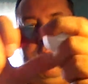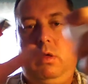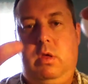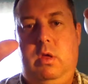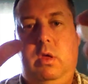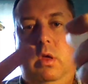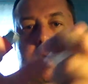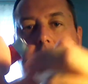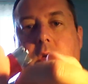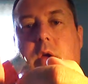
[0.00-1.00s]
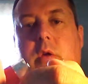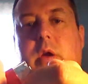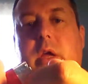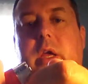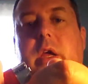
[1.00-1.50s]

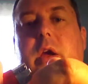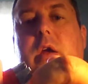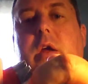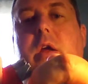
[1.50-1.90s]
right here.